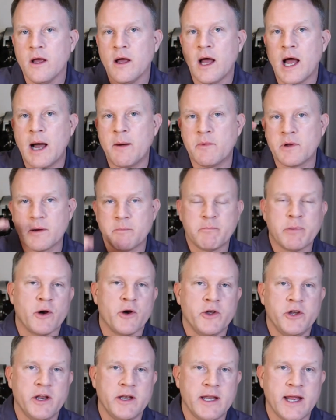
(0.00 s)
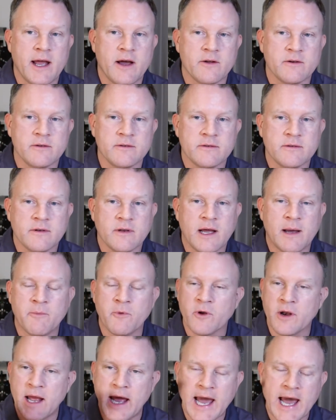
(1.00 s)
I'm going to burn you down. I'm
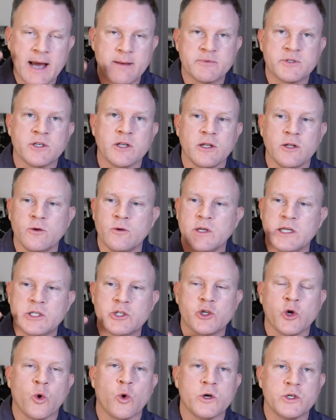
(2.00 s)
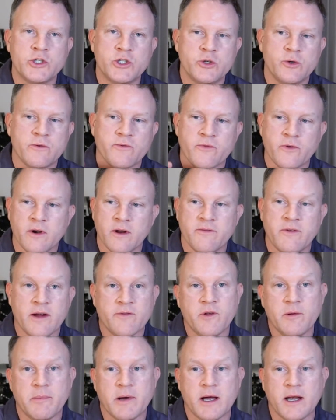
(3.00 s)
going to absolutely torch you in front of
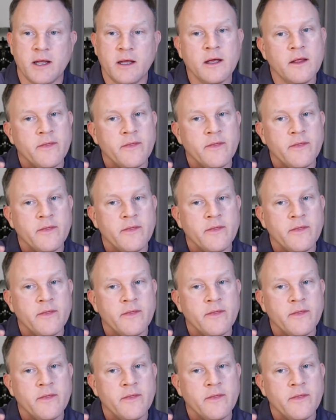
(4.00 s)
everybody.